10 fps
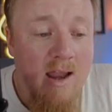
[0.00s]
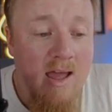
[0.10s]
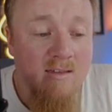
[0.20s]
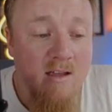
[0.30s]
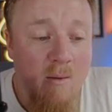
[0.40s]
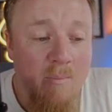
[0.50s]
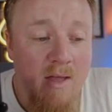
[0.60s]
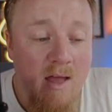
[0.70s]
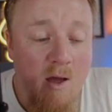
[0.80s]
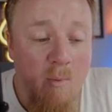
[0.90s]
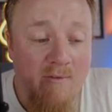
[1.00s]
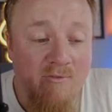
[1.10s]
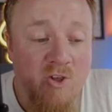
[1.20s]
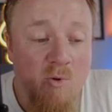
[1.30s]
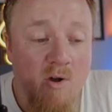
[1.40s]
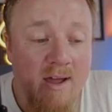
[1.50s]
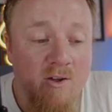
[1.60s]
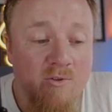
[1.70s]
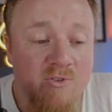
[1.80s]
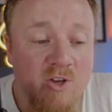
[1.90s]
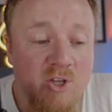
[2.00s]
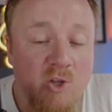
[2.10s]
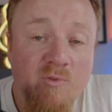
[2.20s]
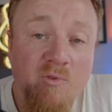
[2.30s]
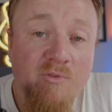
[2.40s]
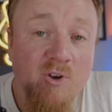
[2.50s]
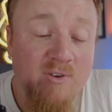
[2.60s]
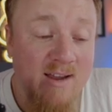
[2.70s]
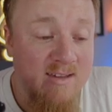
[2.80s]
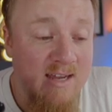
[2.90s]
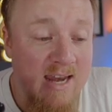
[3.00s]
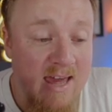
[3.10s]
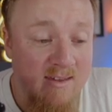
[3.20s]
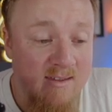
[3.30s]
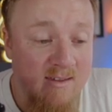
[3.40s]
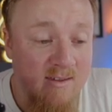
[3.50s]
Next up, we have two icons that are useful for creating lists.